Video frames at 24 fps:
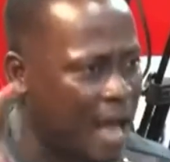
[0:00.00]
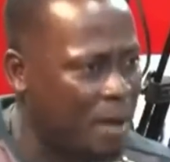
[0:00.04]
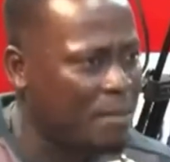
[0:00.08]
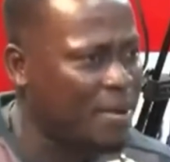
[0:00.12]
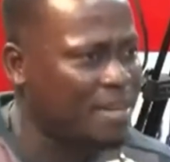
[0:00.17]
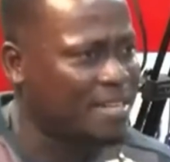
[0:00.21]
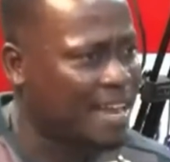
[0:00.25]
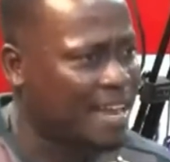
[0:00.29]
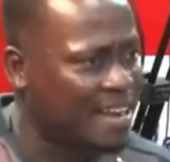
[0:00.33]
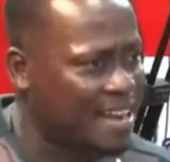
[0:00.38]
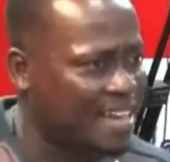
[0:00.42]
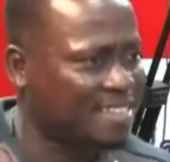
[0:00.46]

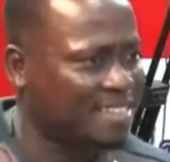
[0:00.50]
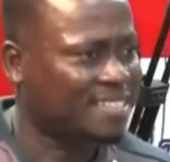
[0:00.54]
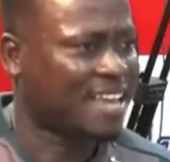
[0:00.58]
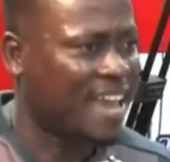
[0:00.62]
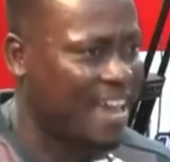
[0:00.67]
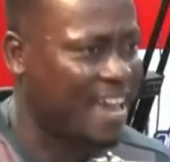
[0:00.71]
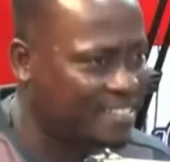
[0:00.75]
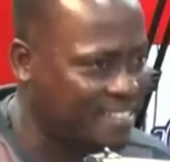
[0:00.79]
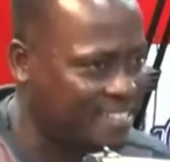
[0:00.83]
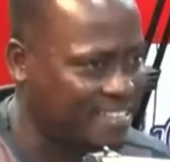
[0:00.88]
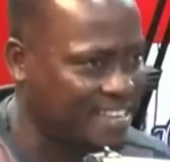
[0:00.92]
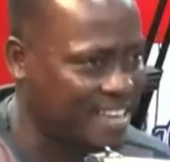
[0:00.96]
coming the
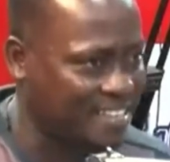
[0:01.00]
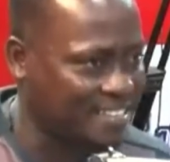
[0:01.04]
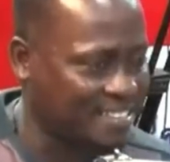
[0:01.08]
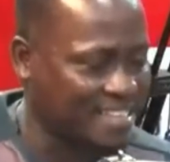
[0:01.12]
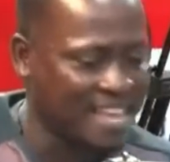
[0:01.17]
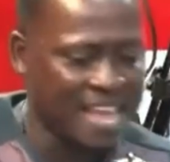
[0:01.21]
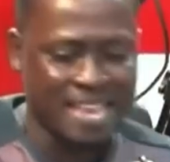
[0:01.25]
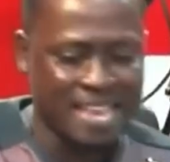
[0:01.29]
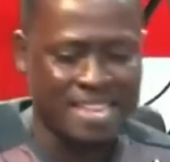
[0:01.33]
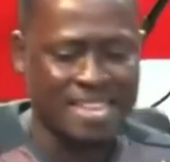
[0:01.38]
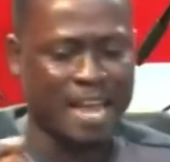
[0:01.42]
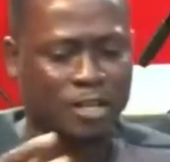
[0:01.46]
next 8
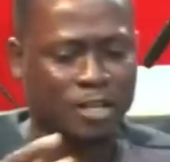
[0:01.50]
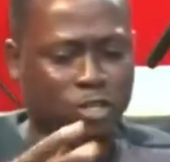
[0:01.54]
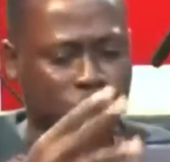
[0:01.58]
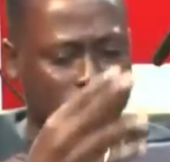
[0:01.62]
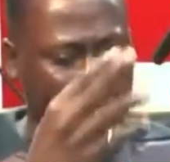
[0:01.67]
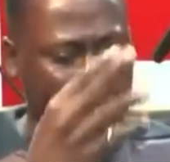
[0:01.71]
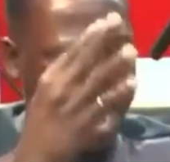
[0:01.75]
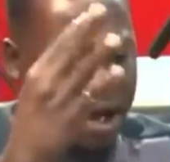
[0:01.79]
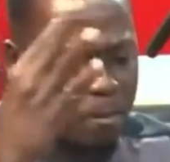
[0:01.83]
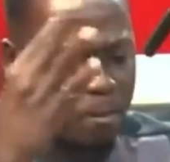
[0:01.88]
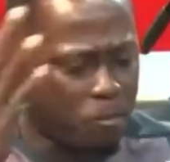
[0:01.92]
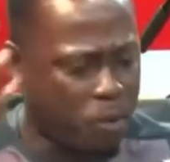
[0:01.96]
years.
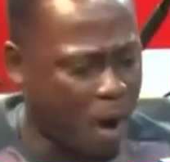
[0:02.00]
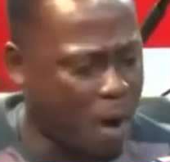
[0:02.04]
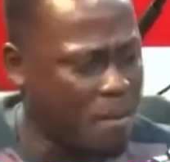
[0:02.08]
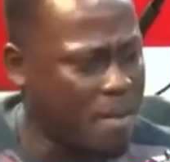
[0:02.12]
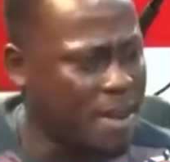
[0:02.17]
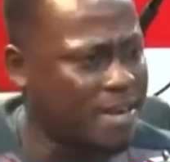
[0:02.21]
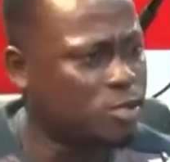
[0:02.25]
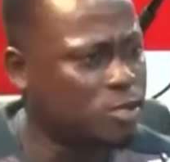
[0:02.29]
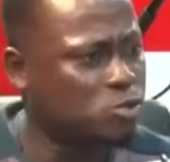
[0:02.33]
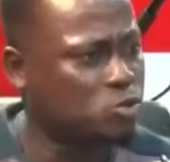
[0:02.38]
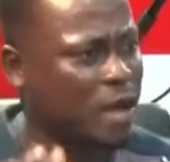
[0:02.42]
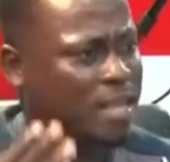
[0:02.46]
Netunya
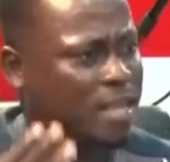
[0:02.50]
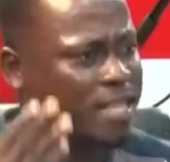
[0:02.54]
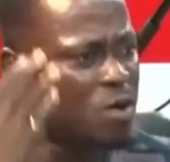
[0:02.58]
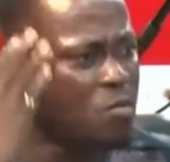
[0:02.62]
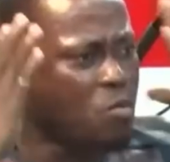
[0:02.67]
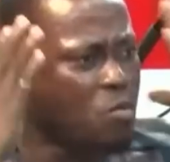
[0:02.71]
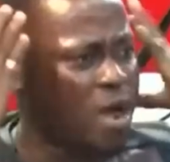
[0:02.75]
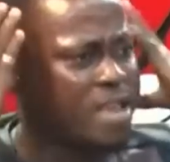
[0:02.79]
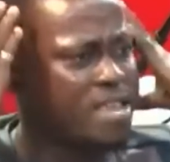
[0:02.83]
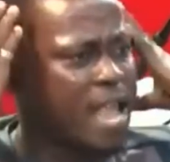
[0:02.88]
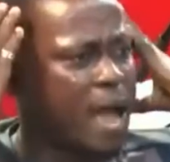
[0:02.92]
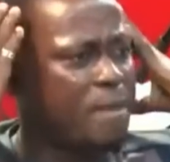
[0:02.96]
Bromani, so I
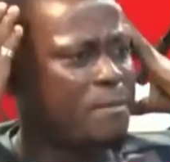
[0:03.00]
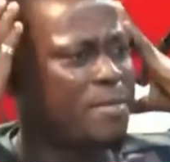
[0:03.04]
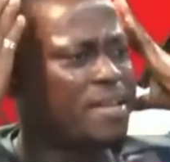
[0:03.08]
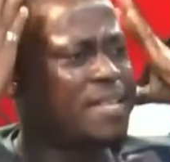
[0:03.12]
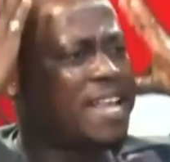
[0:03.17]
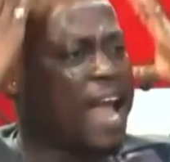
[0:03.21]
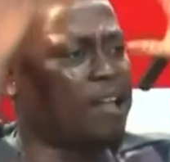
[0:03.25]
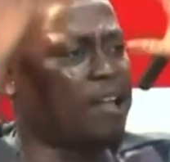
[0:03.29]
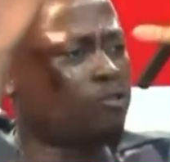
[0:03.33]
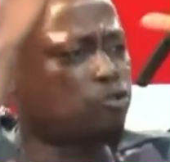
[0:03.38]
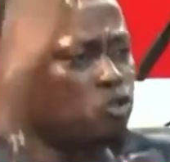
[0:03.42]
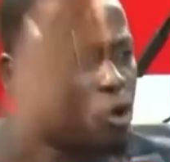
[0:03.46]
didn't want your
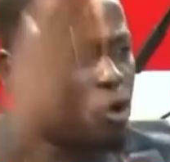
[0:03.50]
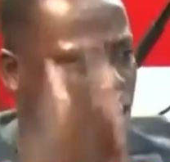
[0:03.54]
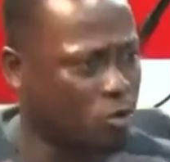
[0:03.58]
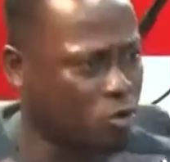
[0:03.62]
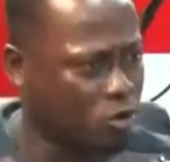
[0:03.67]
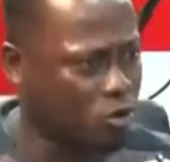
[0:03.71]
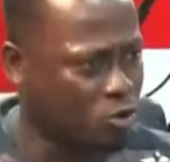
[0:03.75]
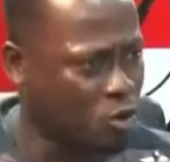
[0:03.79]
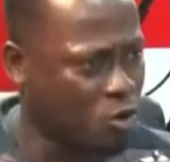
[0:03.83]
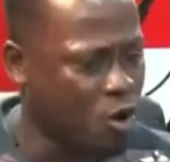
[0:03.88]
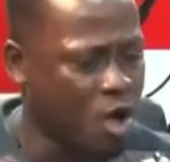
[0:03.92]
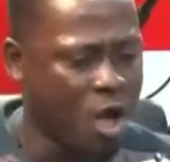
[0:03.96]
media
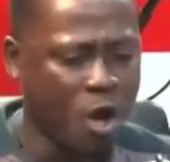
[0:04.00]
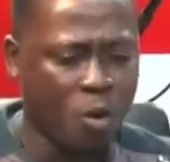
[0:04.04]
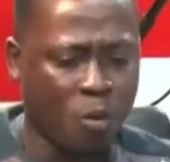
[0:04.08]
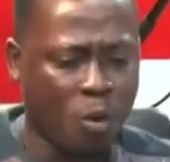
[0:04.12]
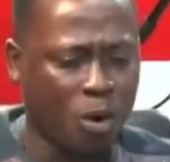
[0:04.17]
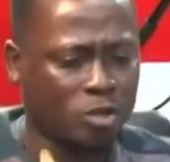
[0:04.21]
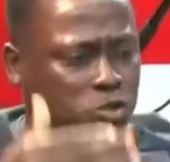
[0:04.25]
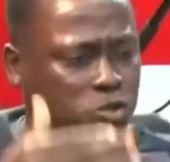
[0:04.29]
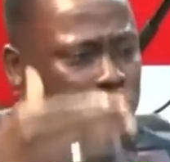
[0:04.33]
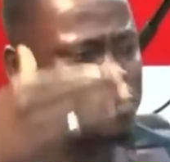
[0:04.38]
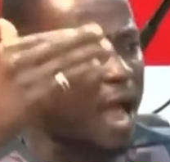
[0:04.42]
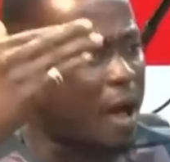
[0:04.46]
domino.
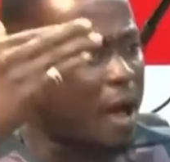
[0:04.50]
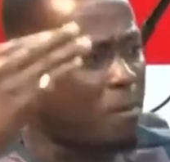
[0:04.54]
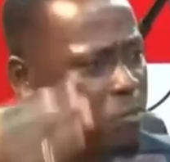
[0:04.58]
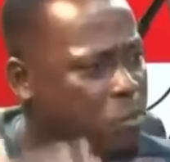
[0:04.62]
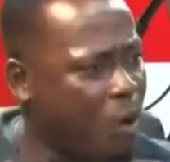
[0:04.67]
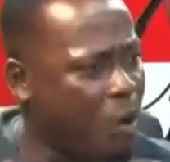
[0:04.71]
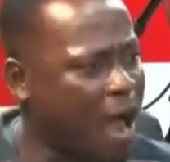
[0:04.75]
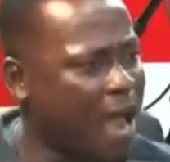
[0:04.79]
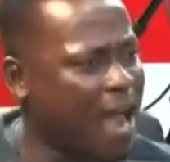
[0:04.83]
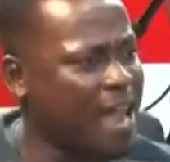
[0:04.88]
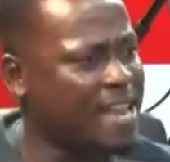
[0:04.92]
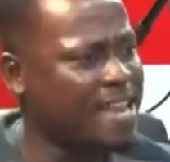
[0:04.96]
What you
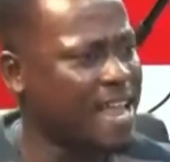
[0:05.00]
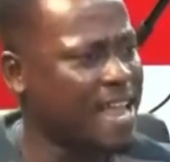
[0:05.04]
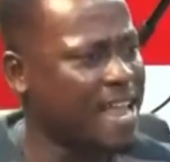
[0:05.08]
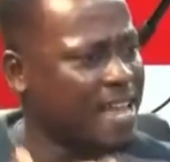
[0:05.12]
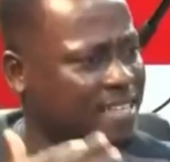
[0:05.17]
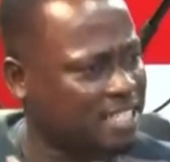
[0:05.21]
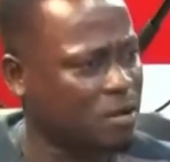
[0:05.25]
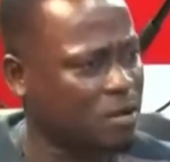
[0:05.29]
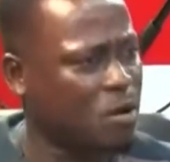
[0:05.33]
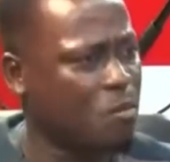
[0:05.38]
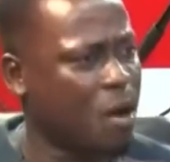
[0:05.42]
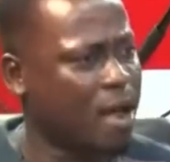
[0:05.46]
have bought at the
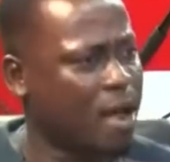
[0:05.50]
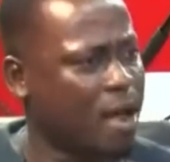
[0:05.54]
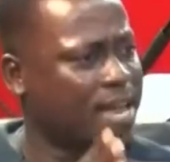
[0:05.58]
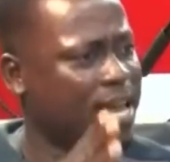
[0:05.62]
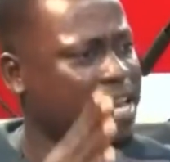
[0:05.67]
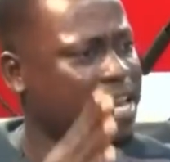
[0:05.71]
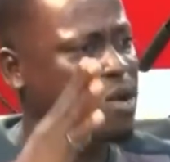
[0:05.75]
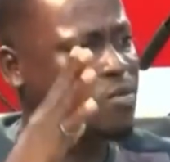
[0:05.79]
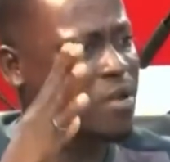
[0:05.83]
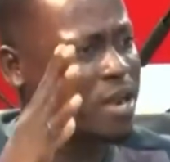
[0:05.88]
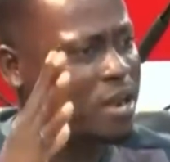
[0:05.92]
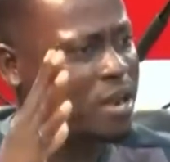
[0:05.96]
artisan of my
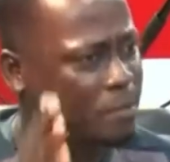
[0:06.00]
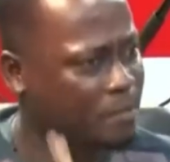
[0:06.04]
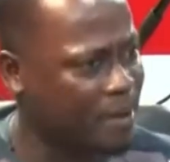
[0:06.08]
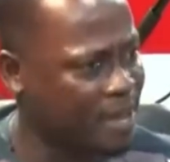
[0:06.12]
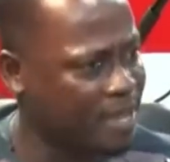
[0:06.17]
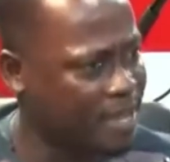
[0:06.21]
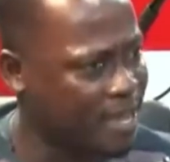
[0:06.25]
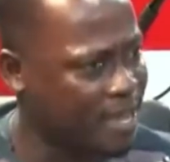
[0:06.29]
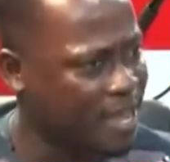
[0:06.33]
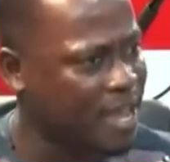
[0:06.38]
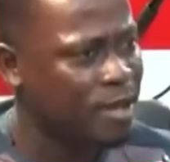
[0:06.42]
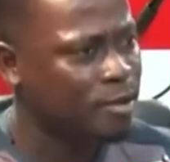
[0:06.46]
Ghana really
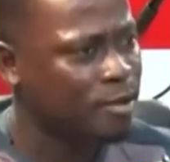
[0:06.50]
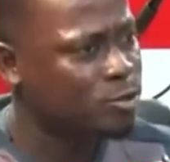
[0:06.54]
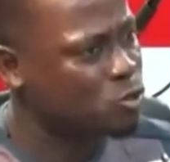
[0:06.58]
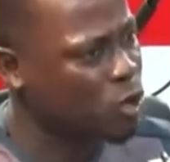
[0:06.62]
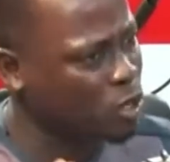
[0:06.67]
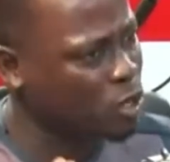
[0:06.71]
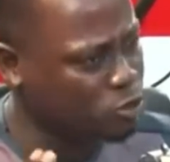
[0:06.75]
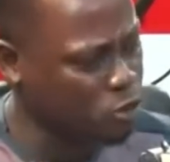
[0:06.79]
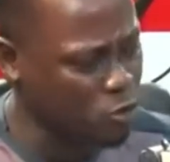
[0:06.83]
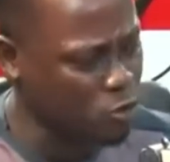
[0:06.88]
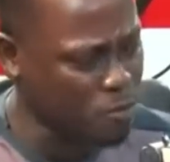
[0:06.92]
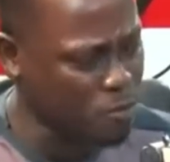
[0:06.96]
payer.
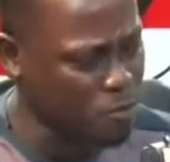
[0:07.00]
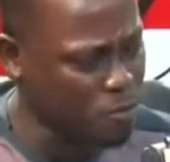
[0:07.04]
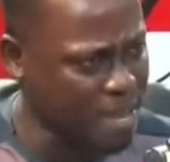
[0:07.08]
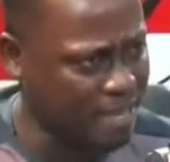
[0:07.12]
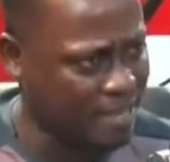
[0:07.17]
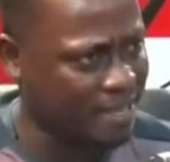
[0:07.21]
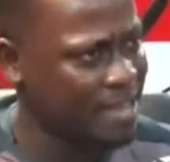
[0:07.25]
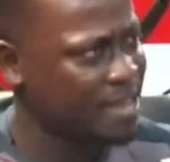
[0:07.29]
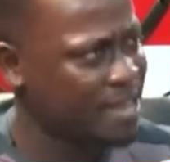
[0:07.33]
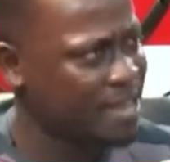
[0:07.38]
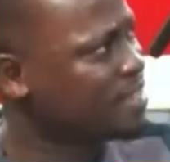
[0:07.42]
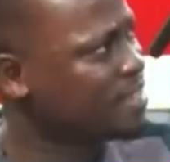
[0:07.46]
So to
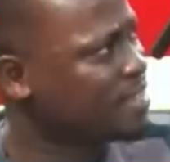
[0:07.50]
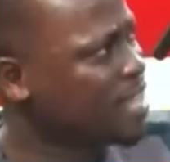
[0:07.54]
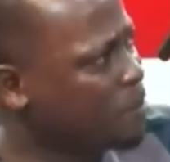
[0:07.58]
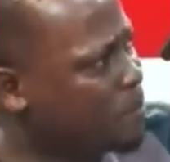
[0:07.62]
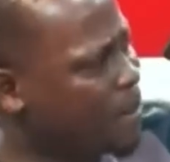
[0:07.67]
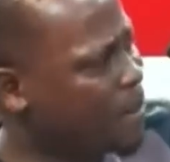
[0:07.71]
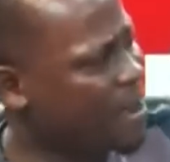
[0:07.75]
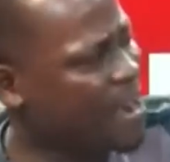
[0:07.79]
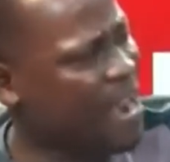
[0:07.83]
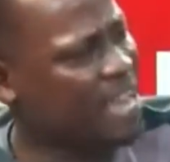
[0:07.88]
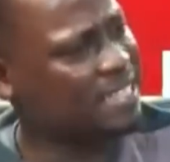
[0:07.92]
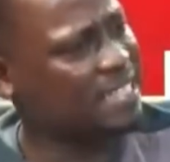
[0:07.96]
me,
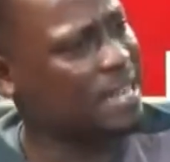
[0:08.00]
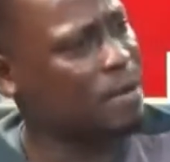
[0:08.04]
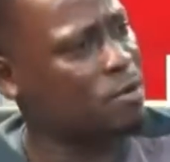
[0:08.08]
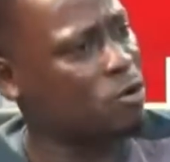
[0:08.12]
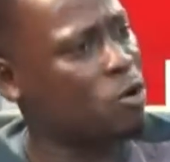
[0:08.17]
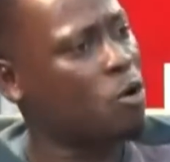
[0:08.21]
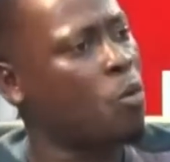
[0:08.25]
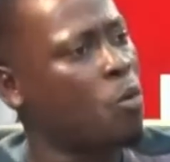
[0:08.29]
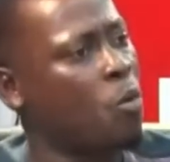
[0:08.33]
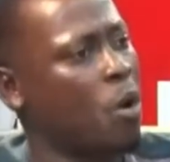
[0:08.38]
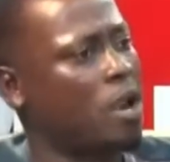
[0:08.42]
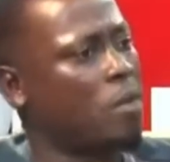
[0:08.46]
Nipana
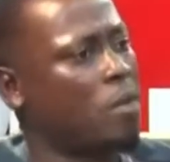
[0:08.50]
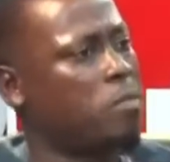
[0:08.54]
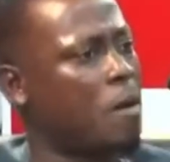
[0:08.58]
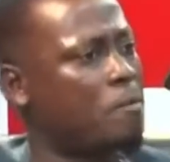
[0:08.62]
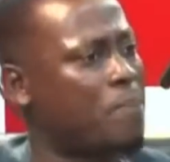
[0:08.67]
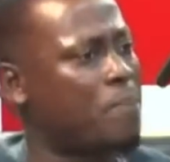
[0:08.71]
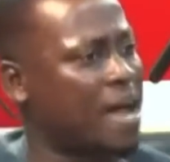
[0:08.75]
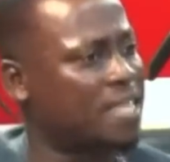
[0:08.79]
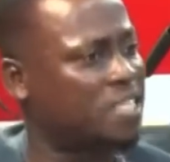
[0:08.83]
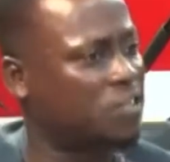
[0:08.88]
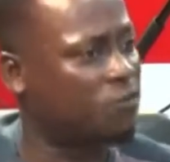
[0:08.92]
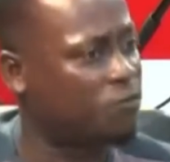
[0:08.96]
Samono, what
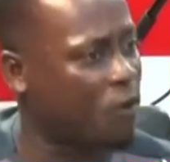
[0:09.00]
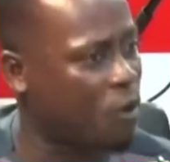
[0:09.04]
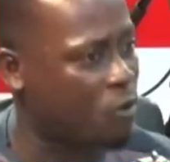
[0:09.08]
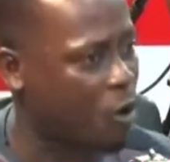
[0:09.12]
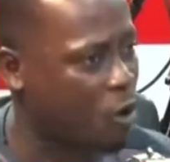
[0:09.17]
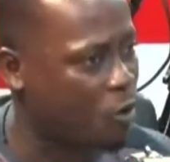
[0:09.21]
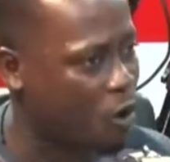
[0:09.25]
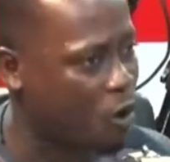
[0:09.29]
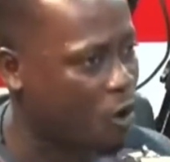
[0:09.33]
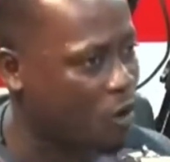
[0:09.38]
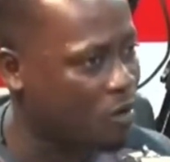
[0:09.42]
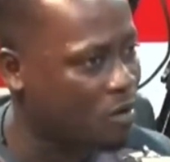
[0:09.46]
about party for
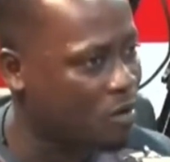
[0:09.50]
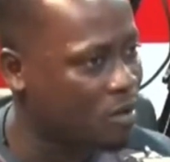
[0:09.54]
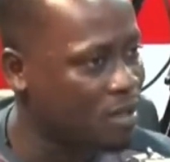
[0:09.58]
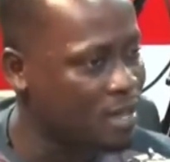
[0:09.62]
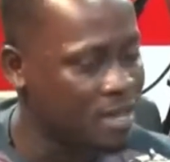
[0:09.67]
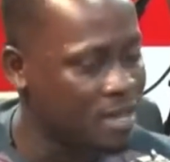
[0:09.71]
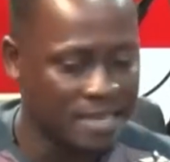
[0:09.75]
Koko?